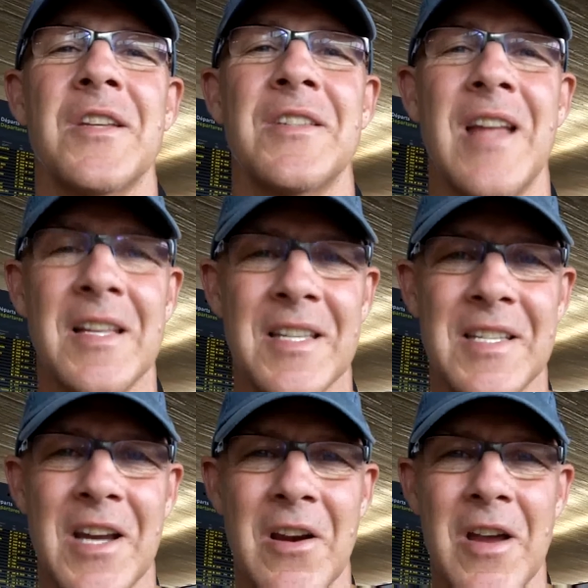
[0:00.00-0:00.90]
is
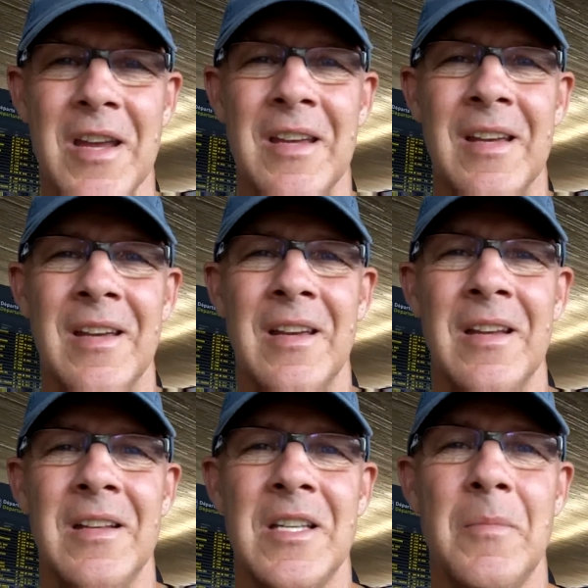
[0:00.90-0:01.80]
necessary
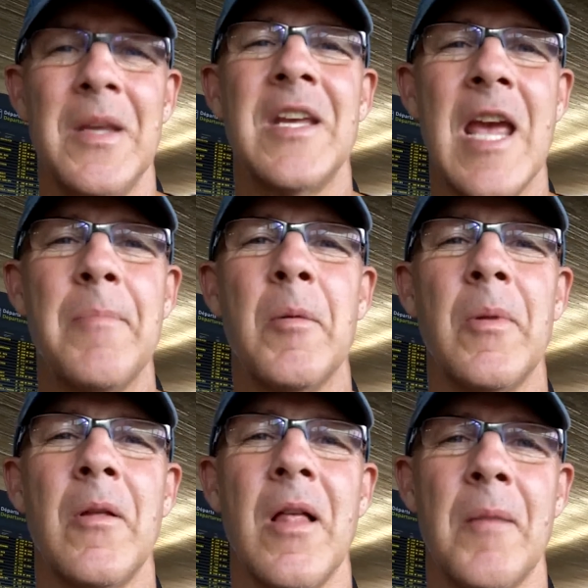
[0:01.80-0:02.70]
to be
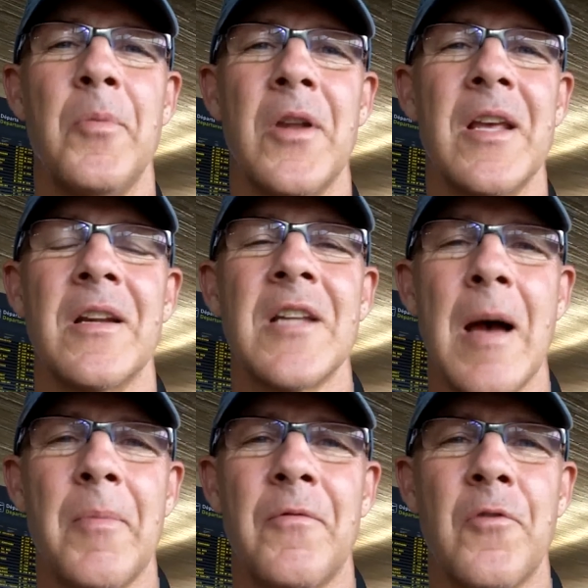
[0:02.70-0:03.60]
capable of putting in a
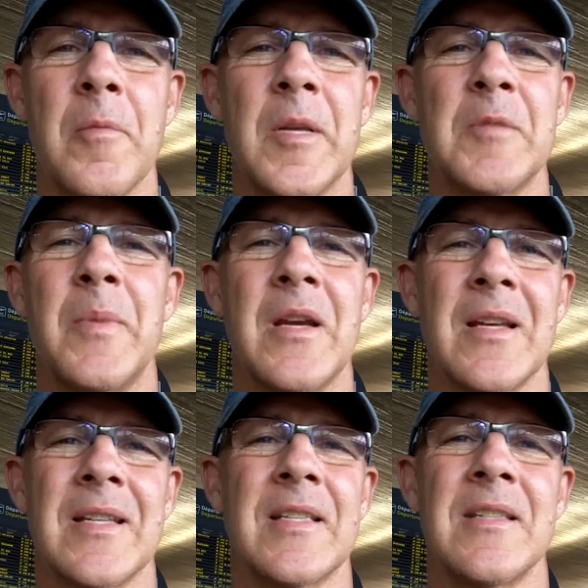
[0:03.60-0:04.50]
top performance,
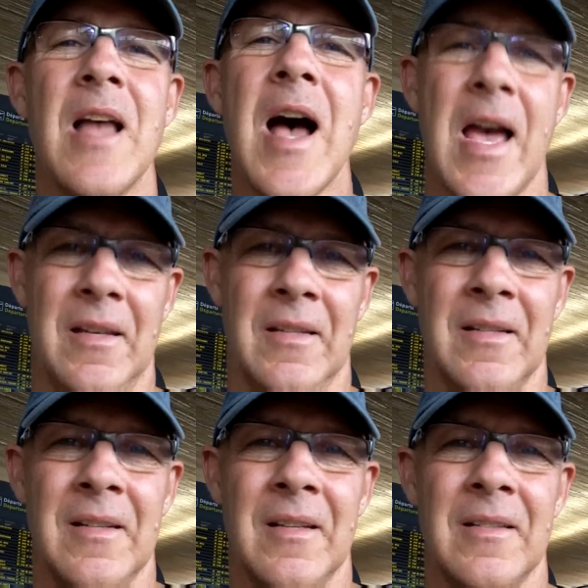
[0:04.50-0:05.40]
because it's not.
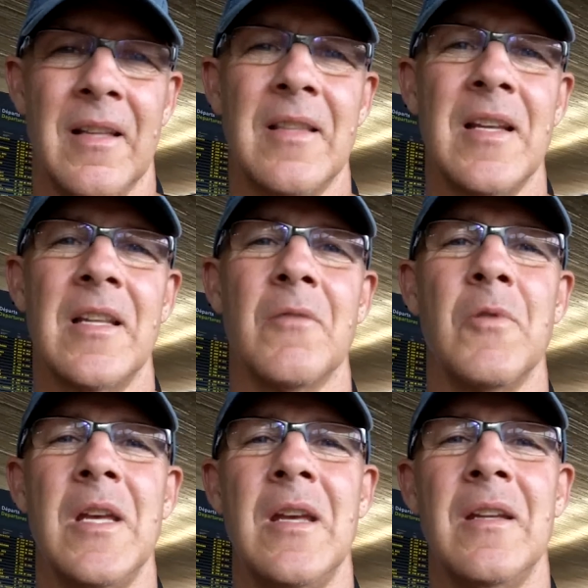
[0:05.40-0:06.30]
The thing that
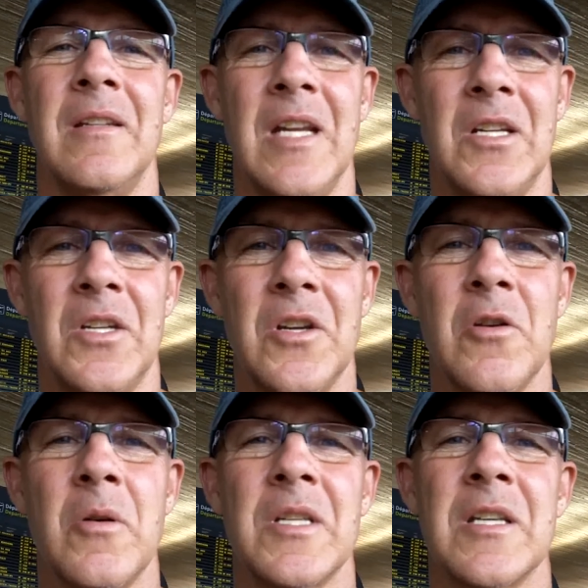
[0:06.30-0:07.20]
we need to
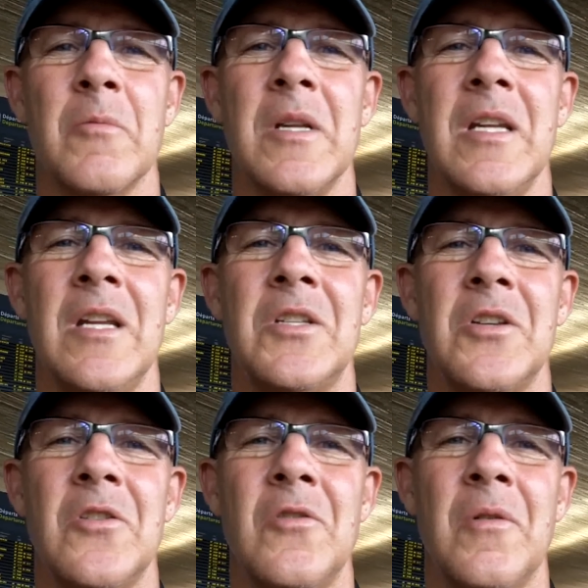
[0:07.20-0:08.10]
do is that we need
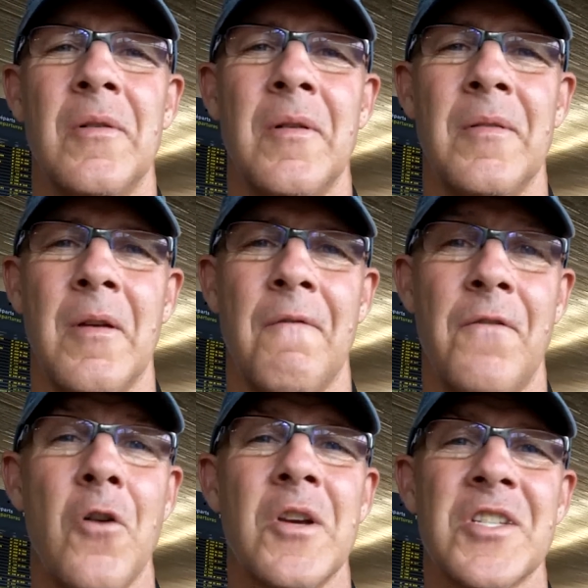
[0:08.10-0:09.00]
to
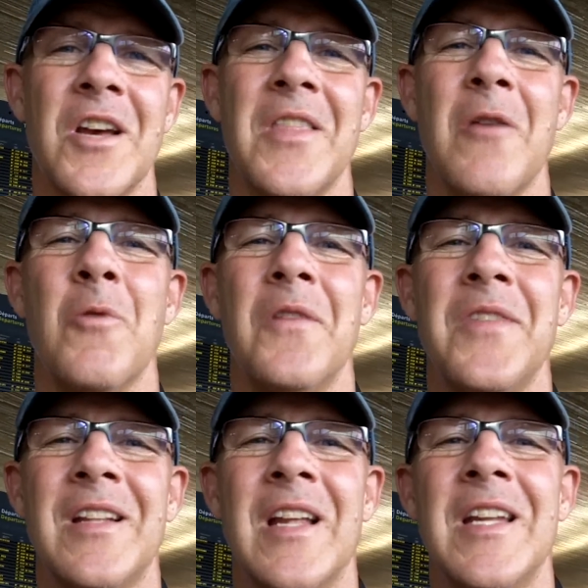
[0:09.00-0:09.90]
focus on that one
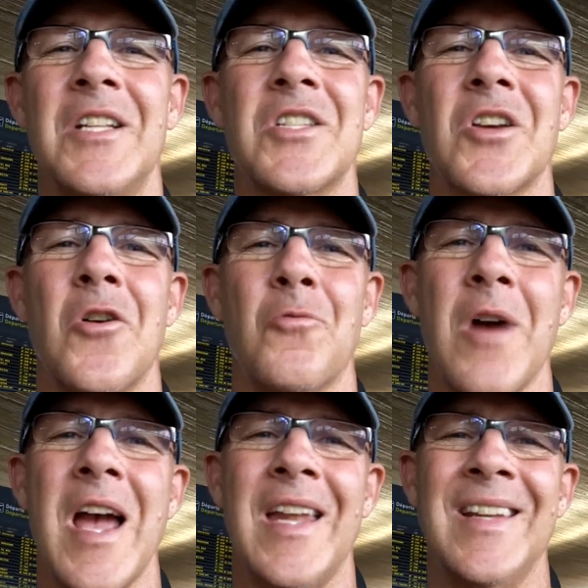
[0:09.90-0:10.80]
thing that needs to go
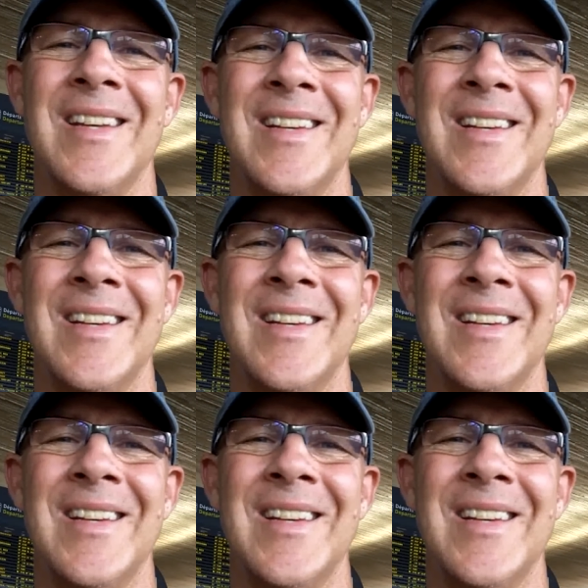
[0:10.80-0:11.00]
right